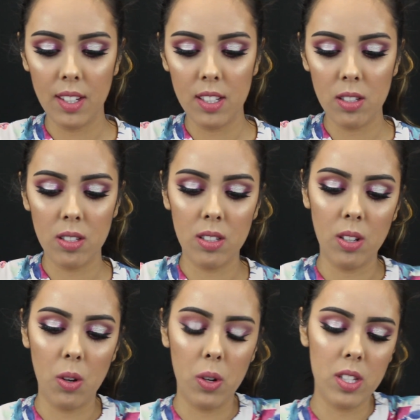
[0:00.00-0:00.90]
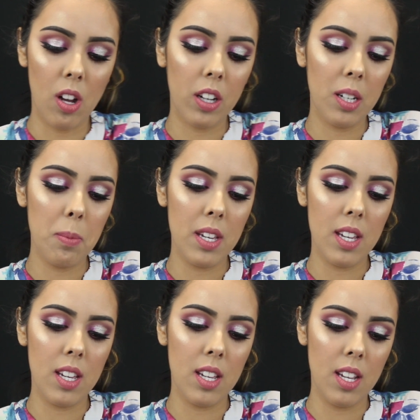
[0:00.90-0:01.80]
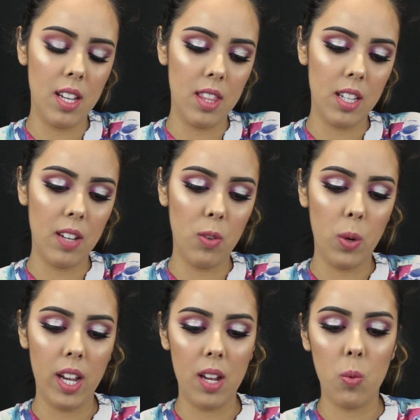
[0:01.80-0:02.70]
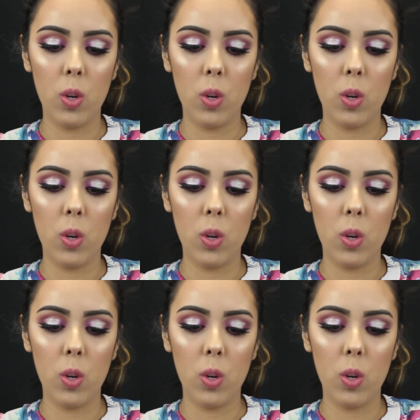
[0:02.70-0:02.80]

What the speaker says: So it's all going to be in the giveaway.